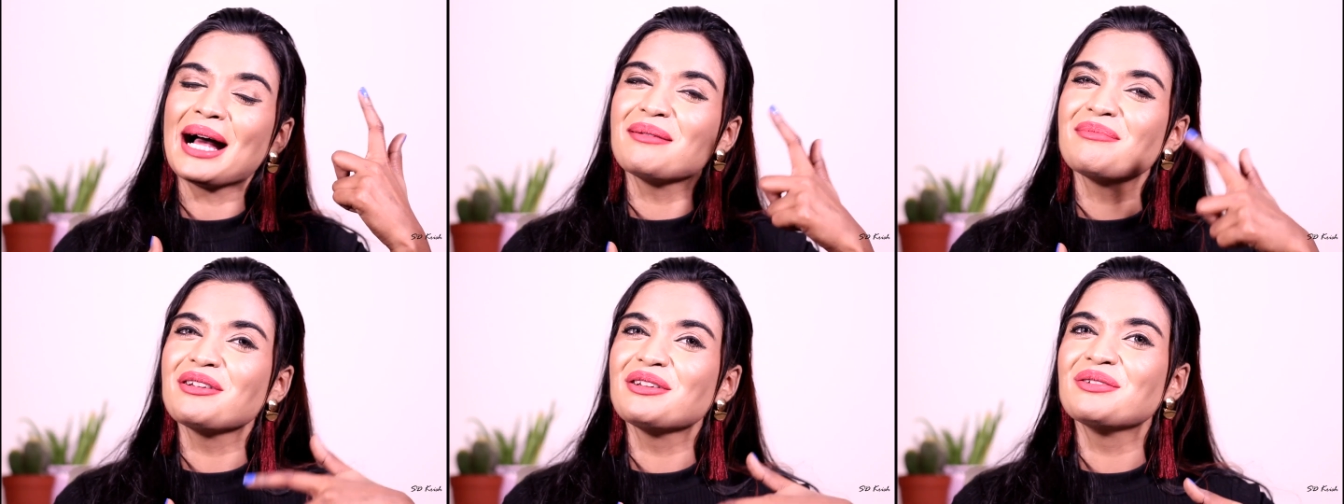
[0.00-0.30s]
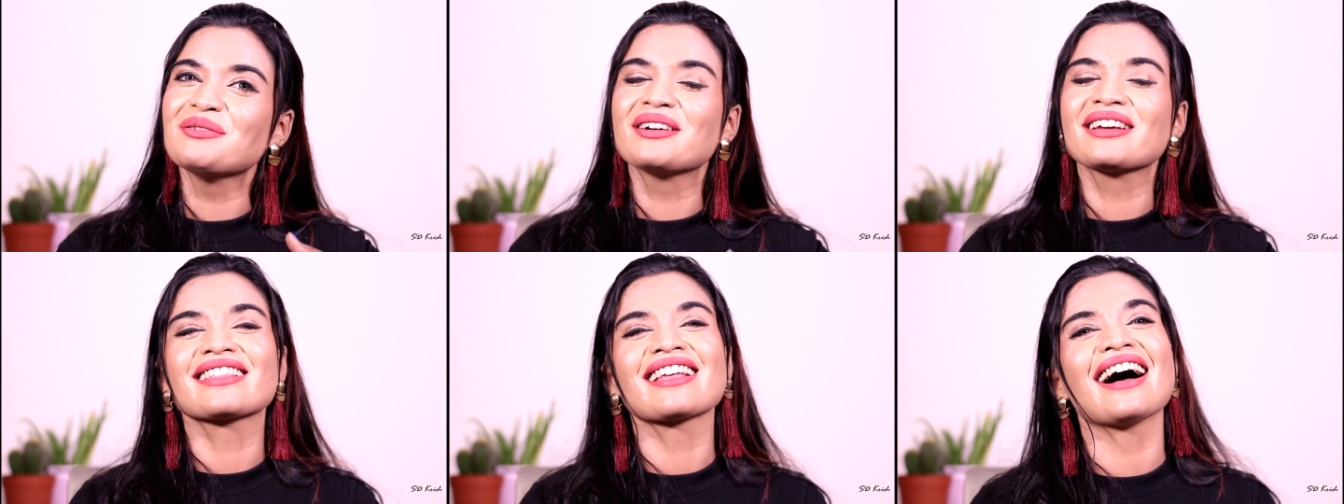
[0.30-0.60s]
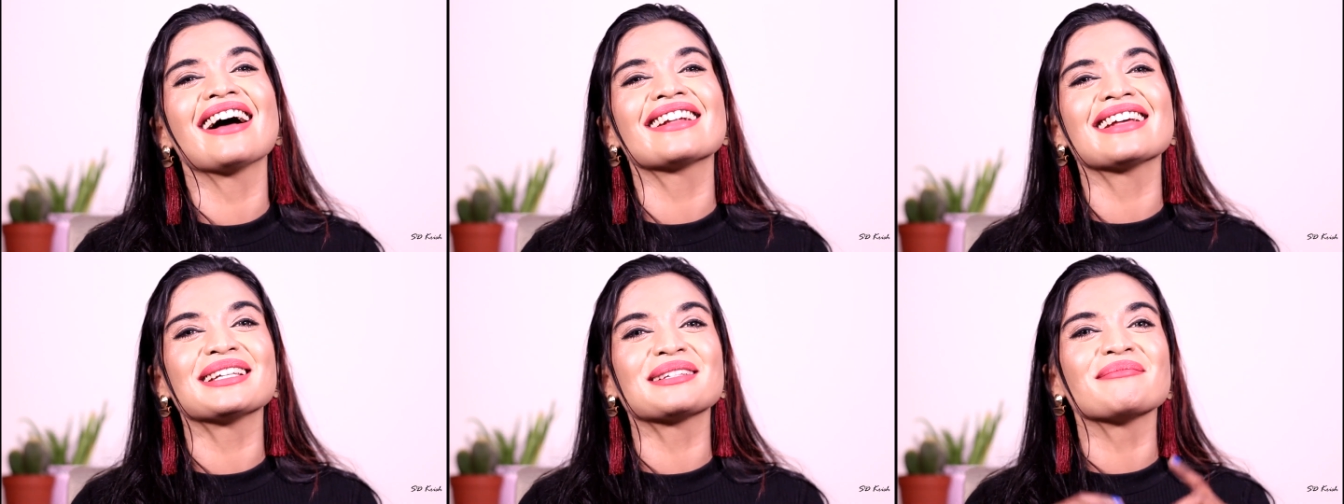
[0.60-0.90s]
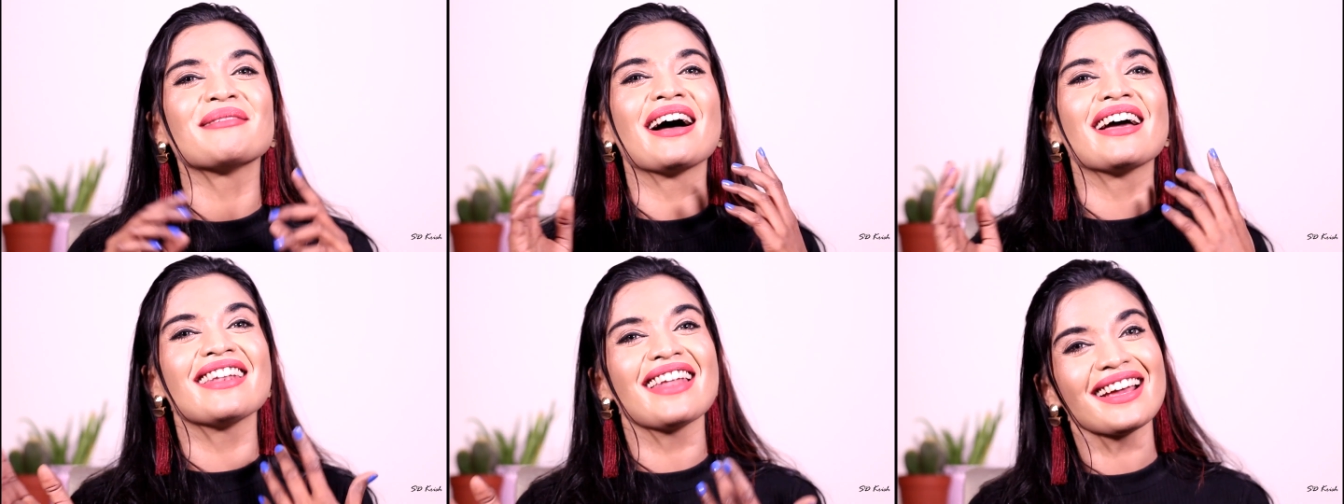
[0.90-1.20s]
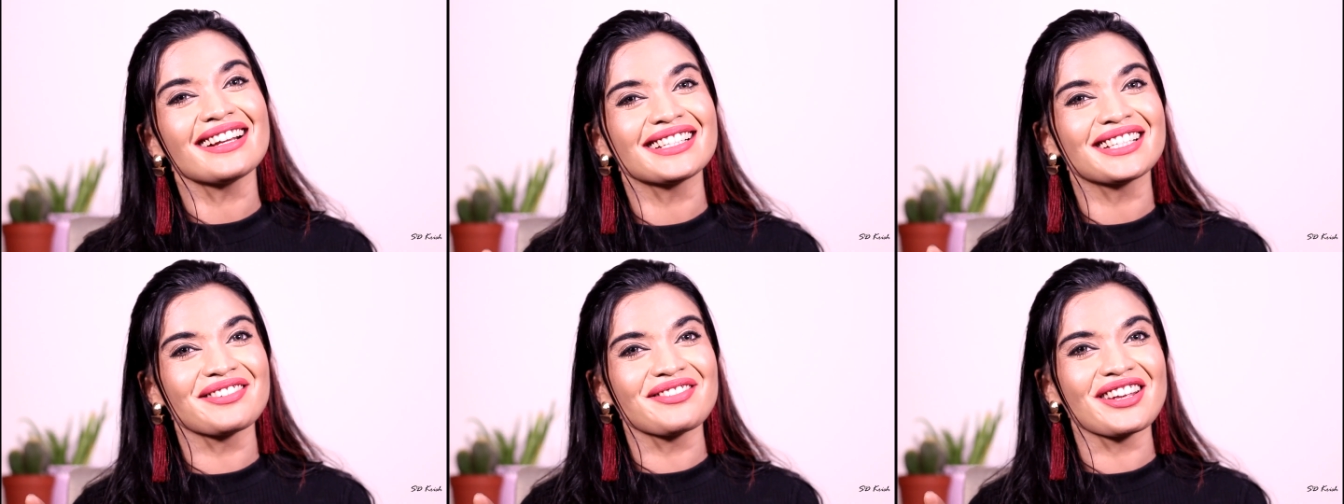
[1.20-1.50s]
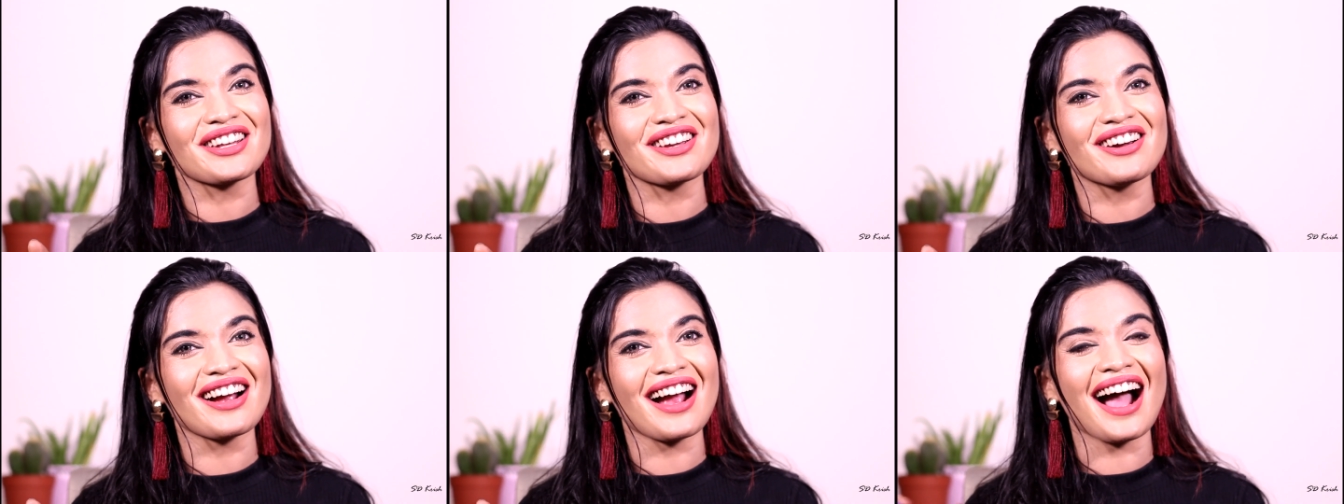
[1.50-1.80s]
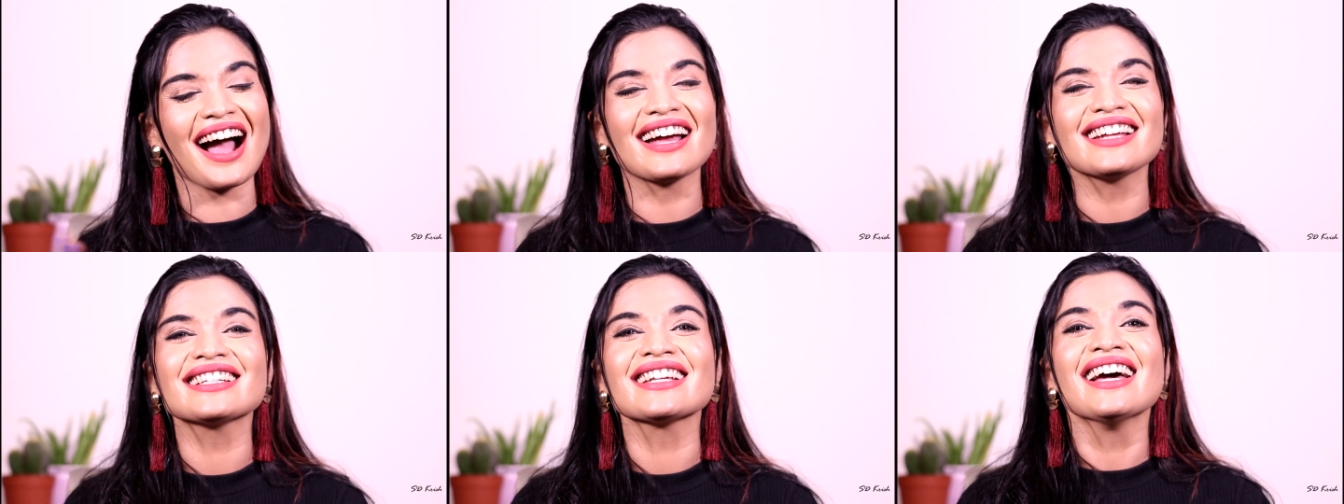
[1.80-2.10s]
I'll be doing that as my next video,
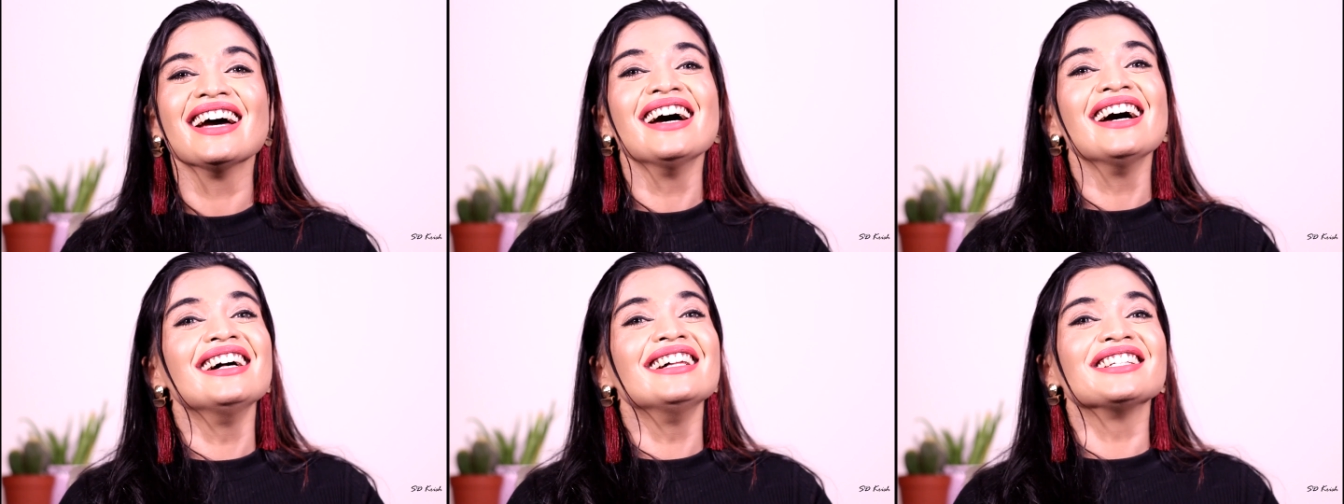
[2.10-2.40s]
guys.